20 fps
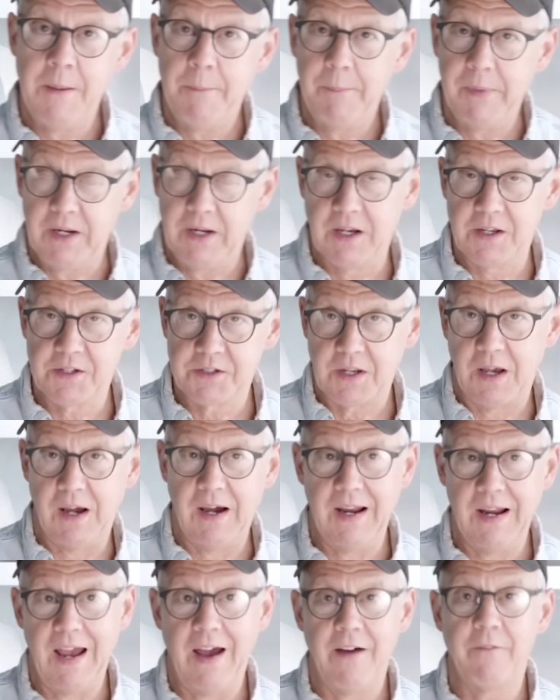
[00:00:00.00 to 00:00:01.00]
because
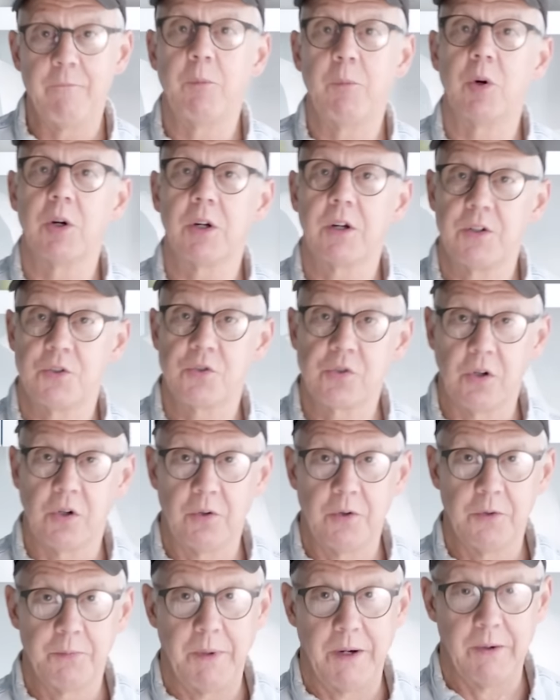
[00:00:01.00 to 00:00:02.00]
I have more
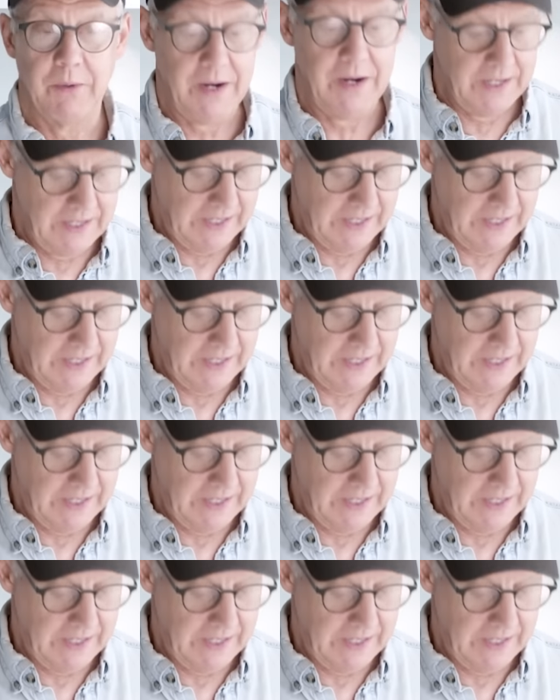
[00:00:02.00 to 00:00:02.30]
control with my right